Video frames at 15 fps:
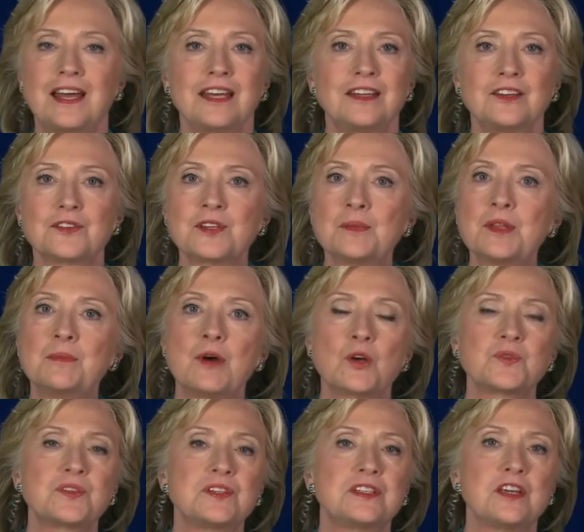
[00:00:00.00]
you know, some of the
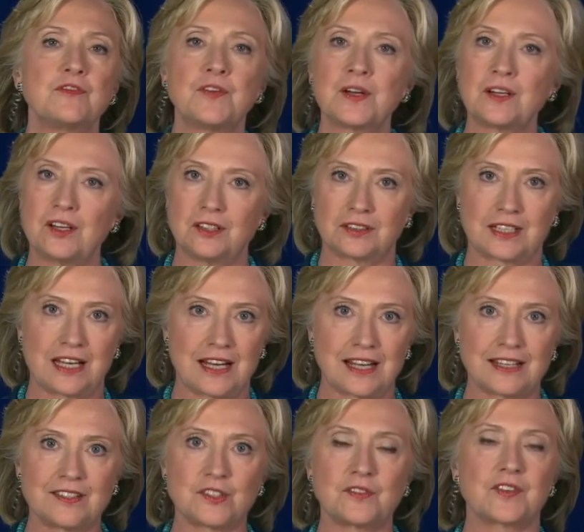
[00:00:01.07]
most difficult
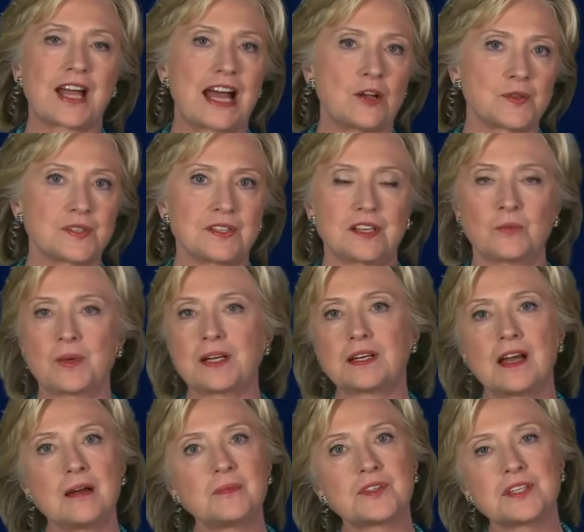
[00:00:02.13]
kinds of counseling when it
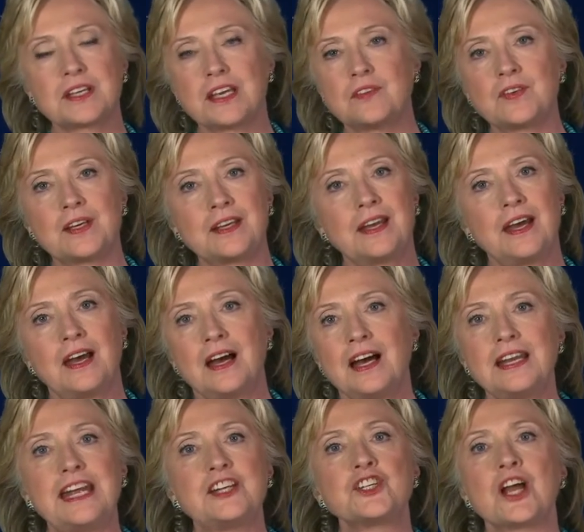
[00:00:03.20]
comes to giving
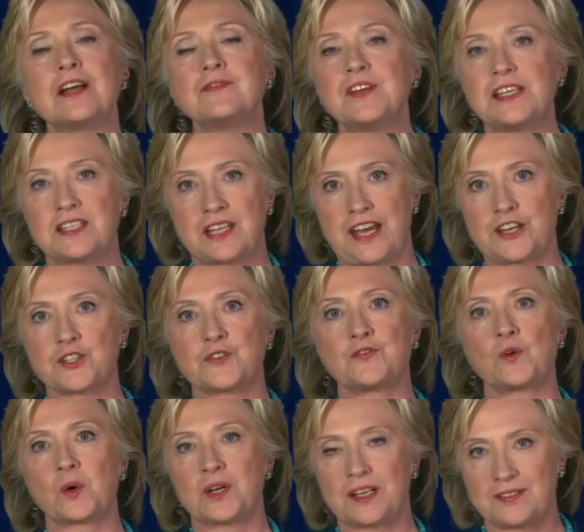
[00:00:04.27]
an HIV test,
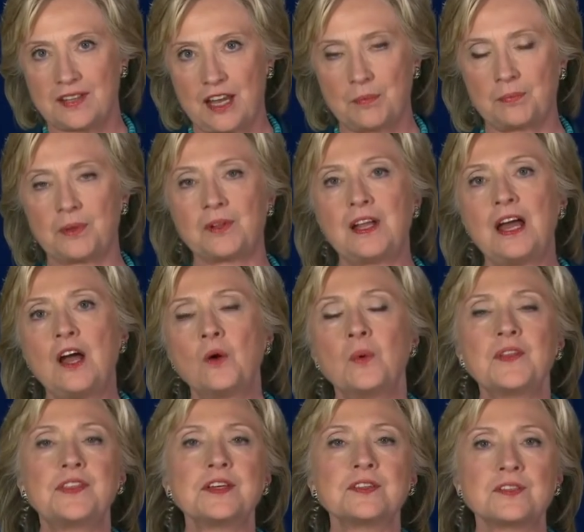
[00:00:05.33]
for example.
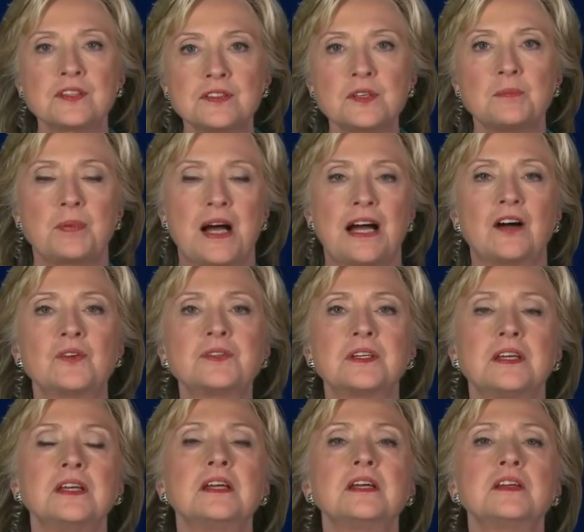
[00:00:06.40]
What this is
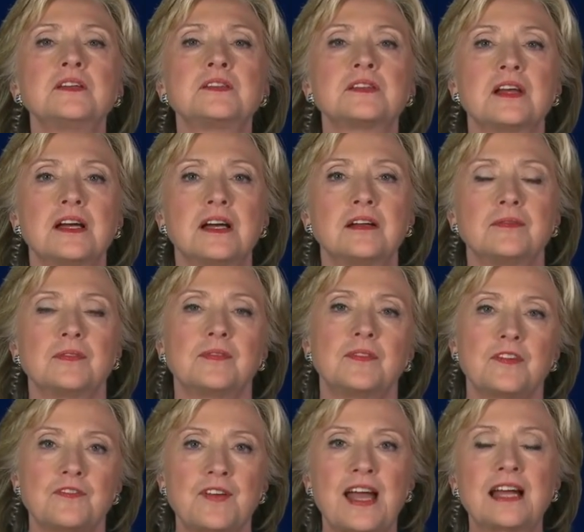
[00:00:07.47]
about is uh,
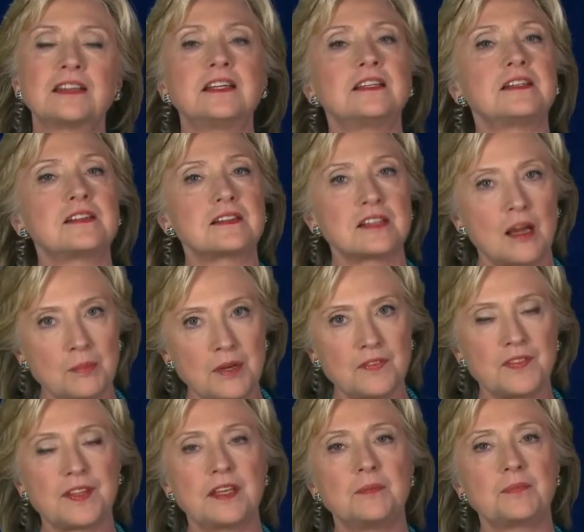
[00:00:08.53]
the fact that some
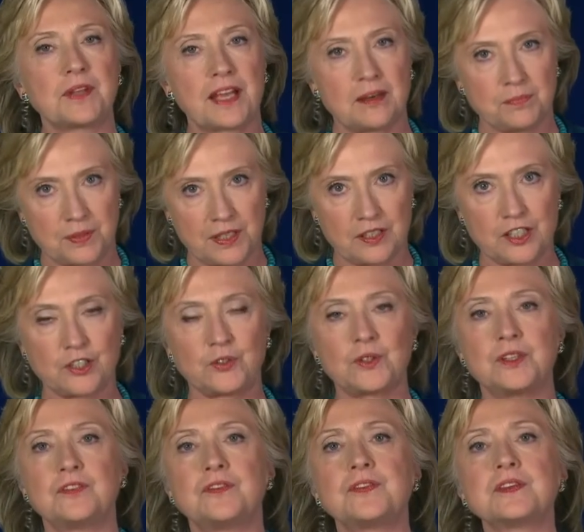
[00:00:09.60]
of the Planned
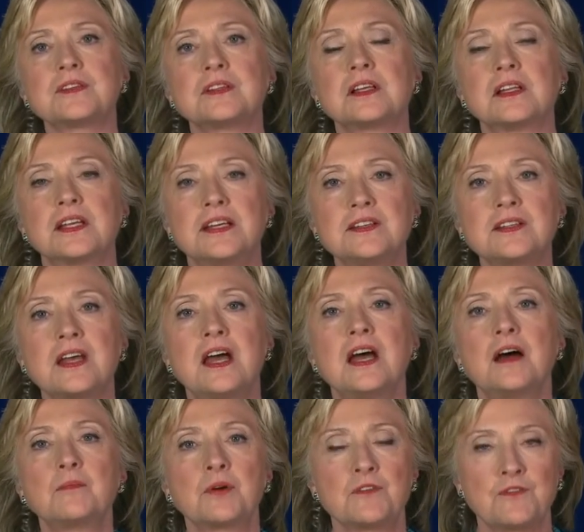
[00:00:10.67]
Parenthood facilities
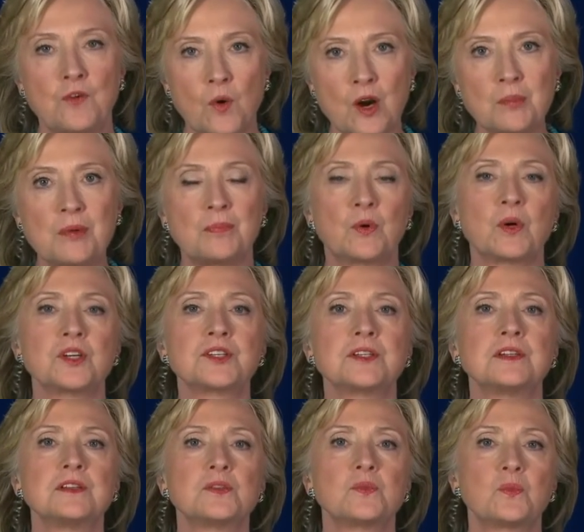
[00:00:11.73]
perform
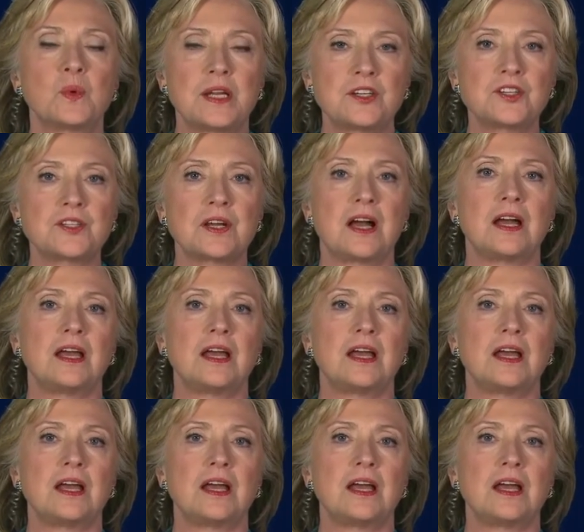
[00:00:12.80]
abortions which